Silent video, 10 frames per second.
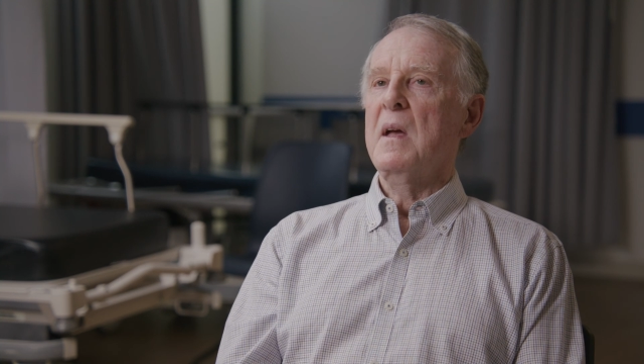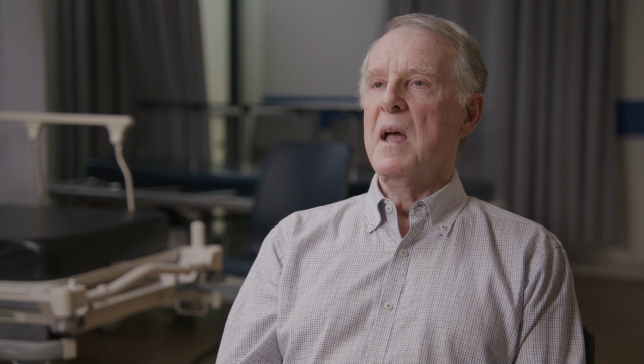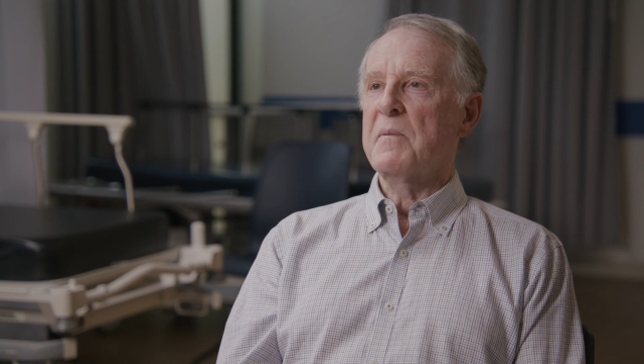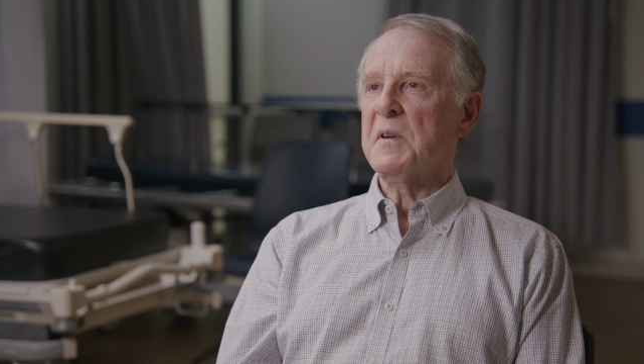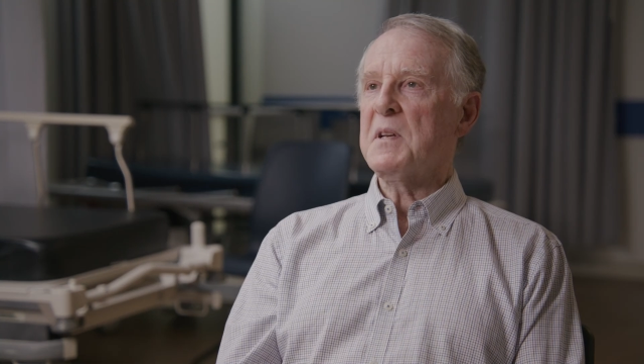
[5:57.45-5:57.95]

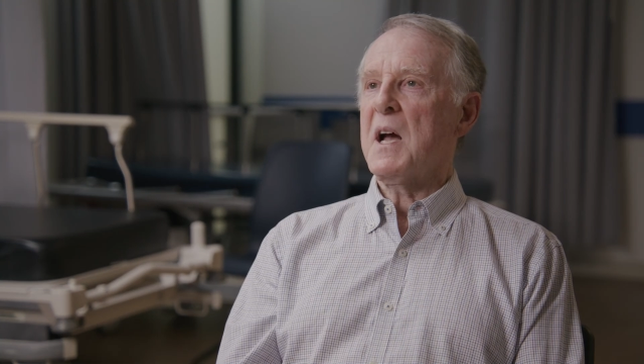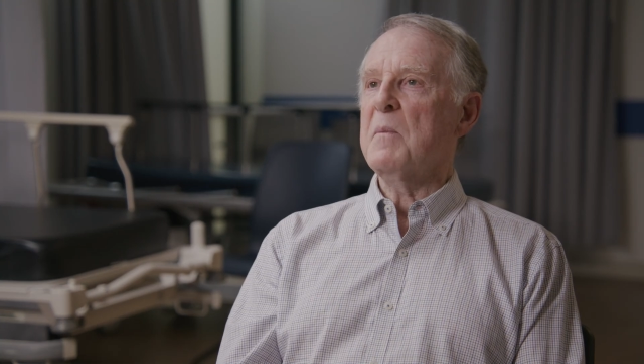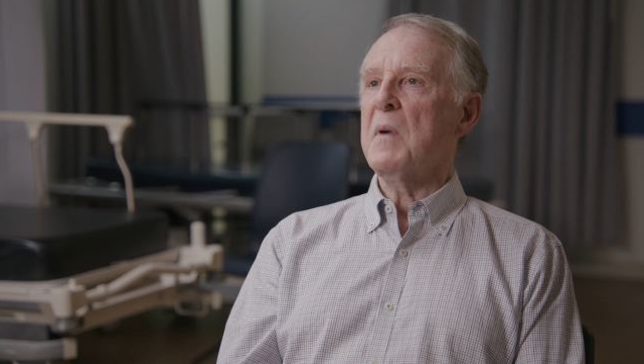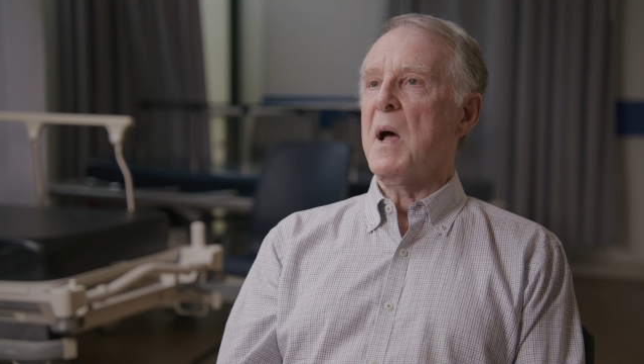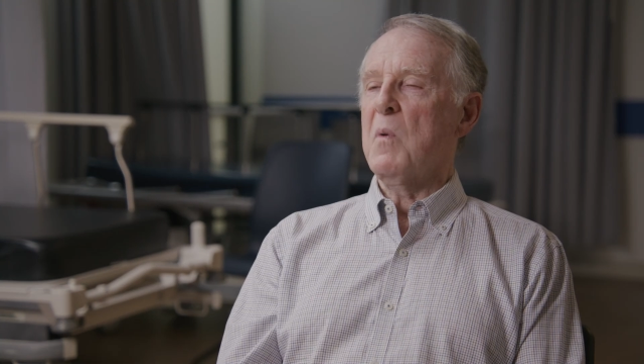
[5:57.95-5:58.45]
every
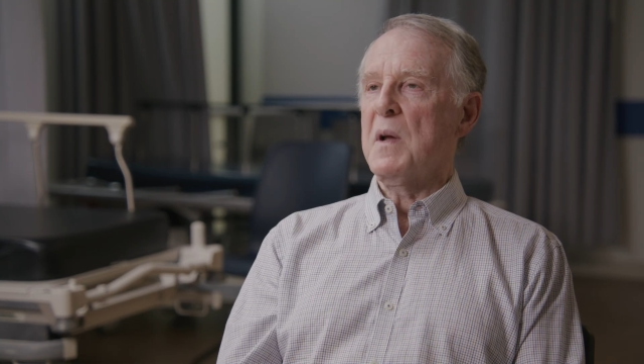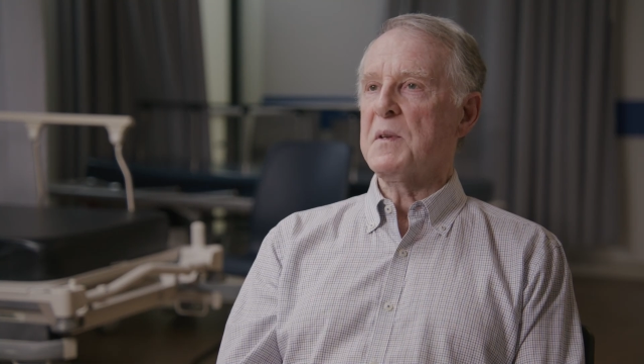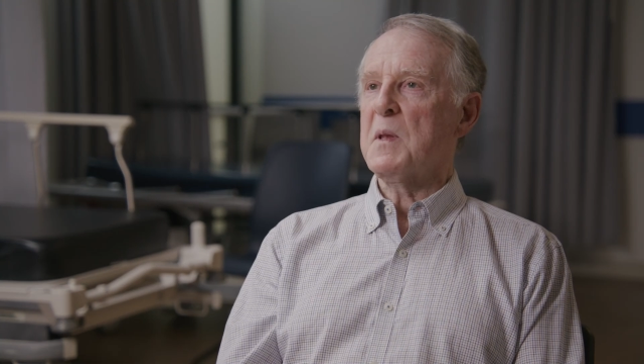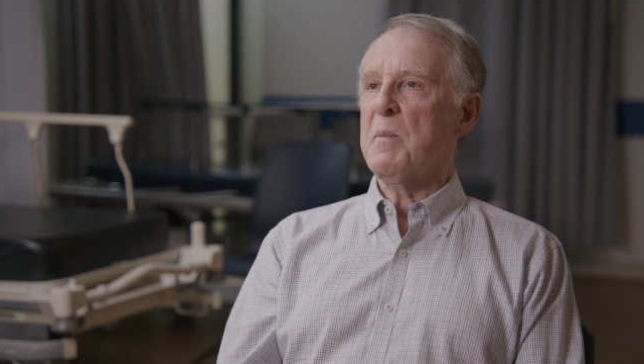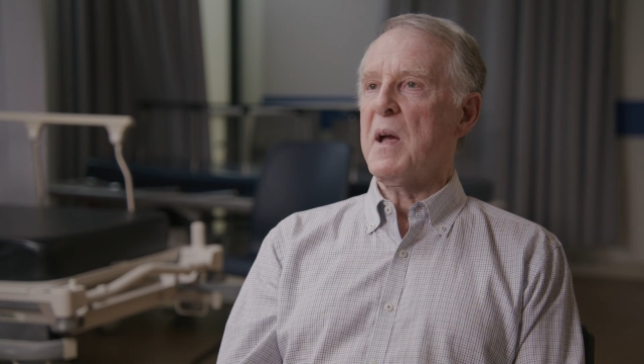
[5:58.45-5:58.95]
time I went
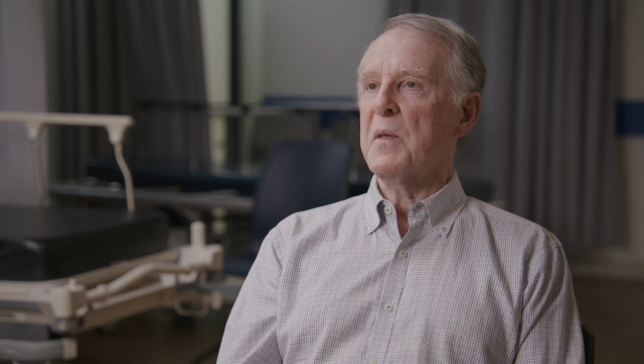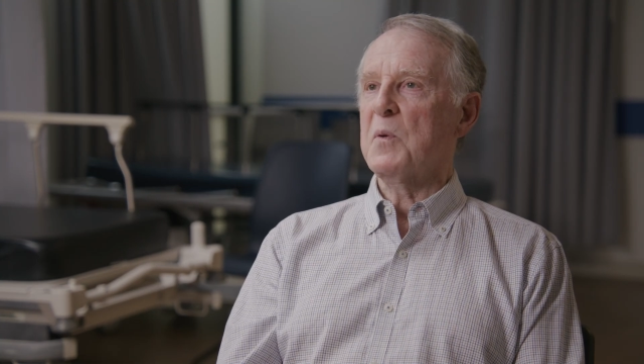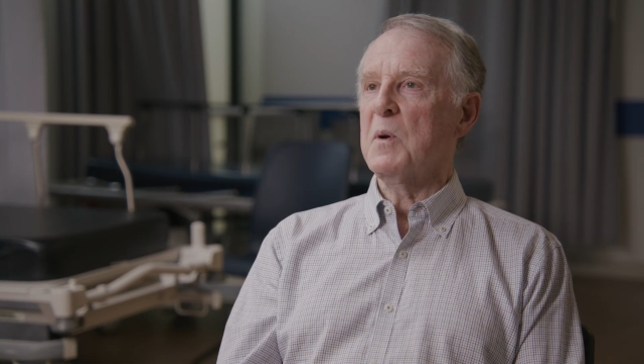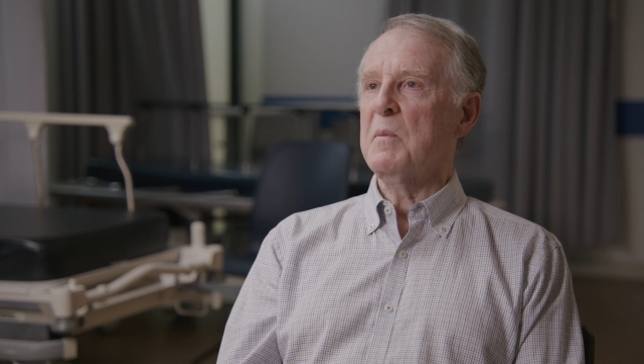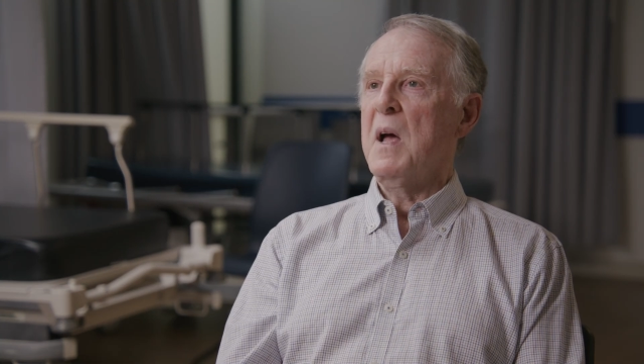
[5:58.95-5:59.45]
to the
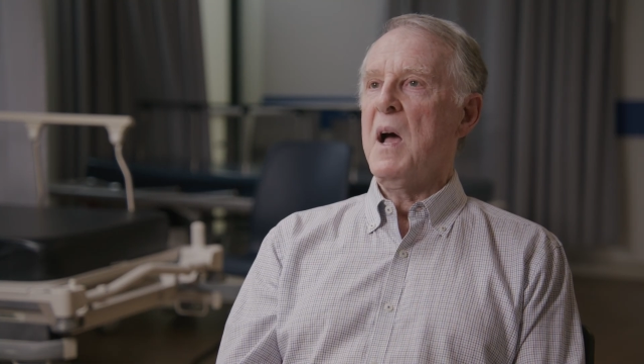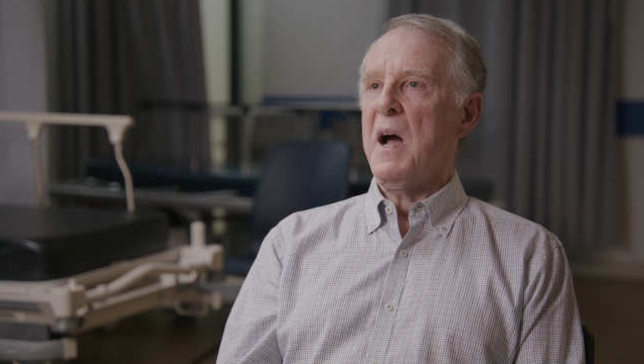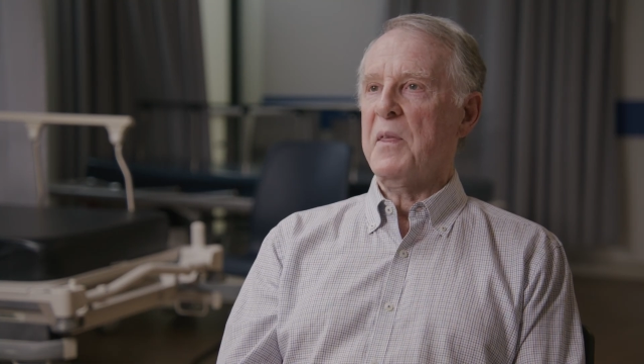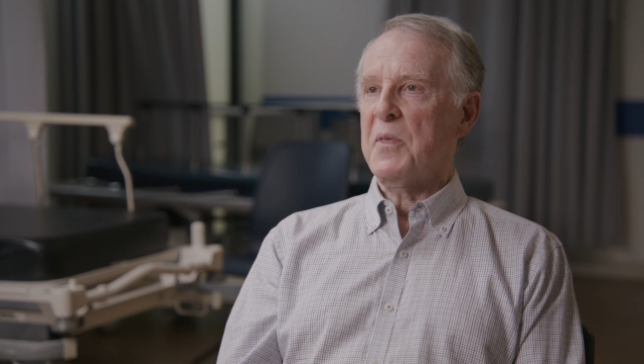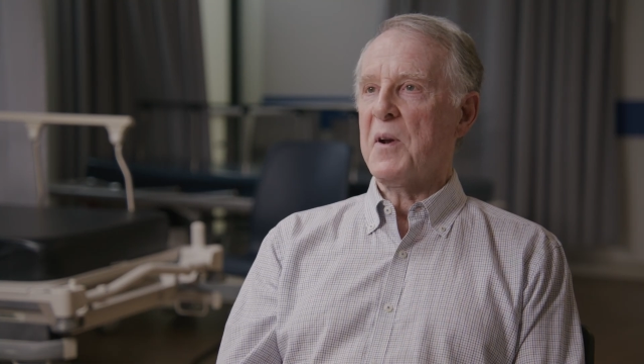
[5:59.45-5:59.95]
bathroom,
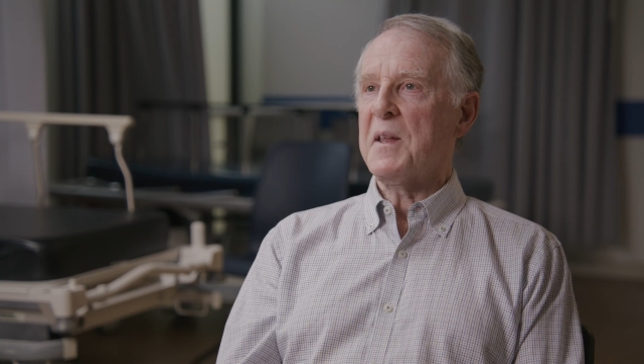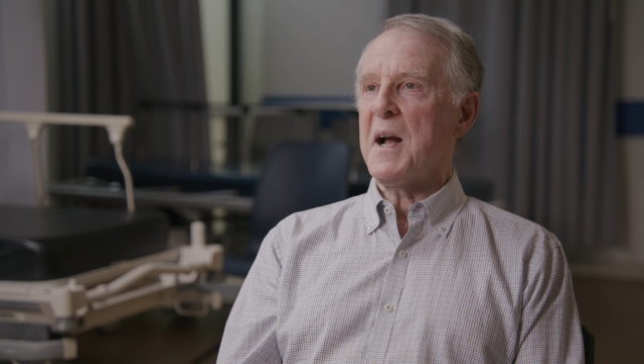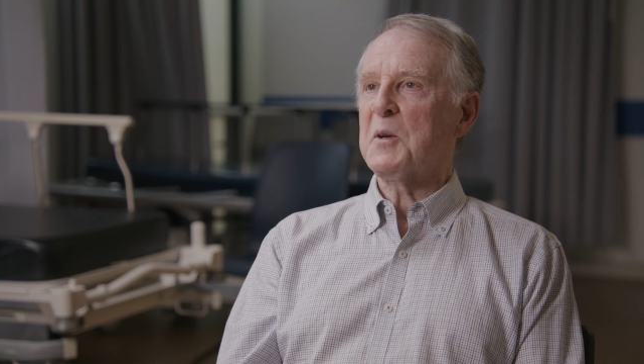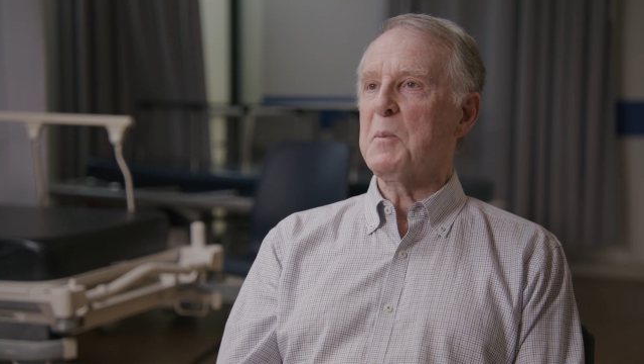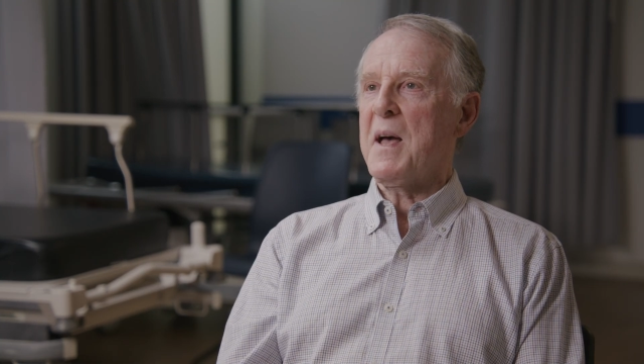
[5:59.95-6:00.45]
I thought of
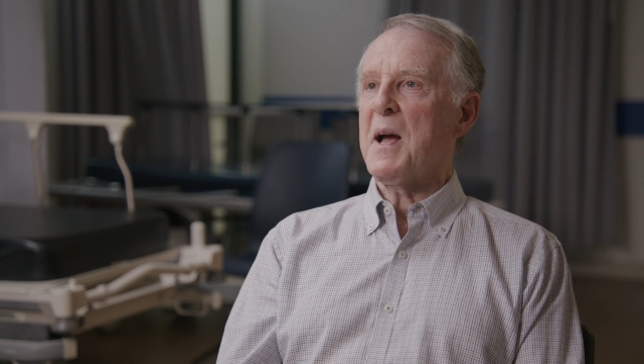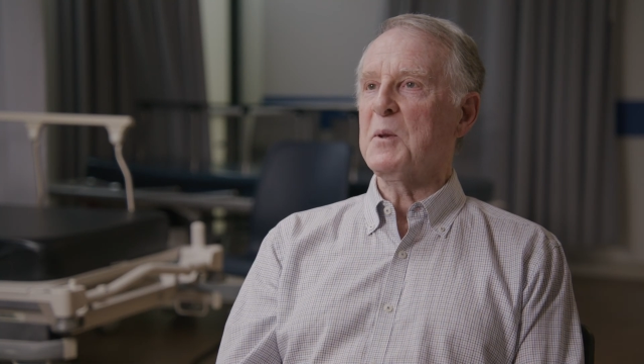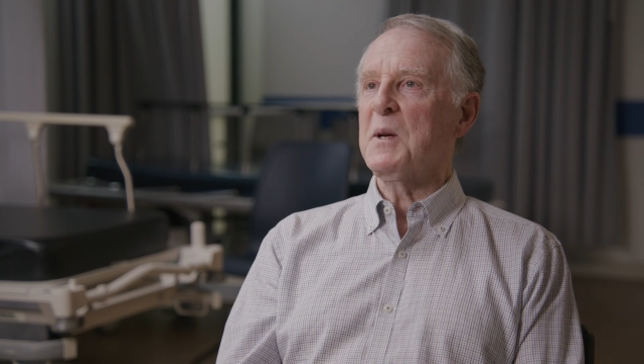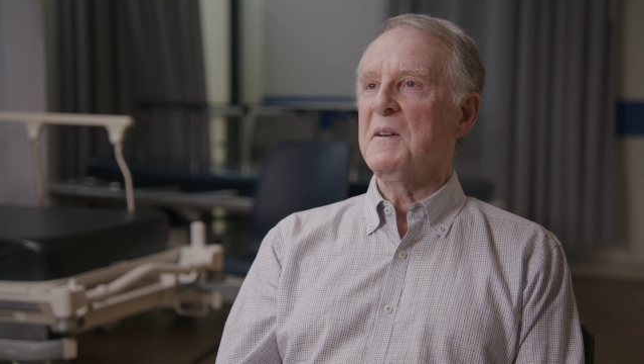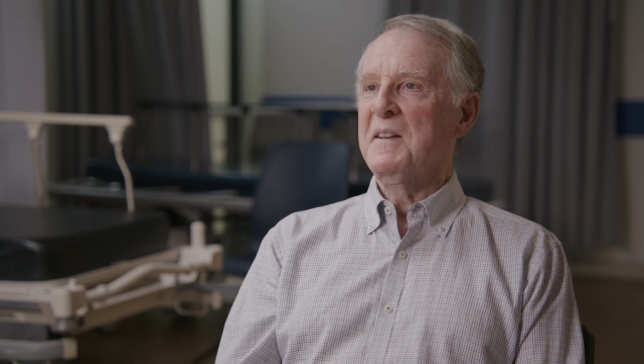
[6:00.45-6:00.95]
Dr.
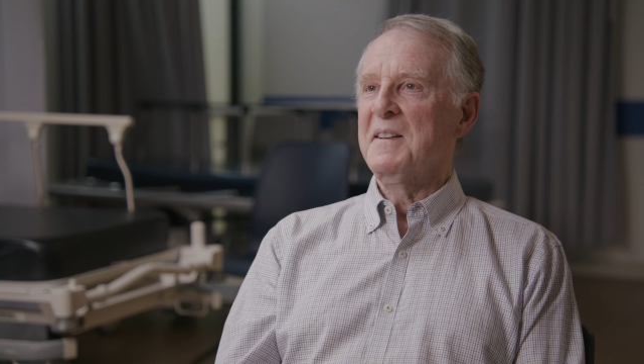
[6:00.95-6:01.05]
Bagla.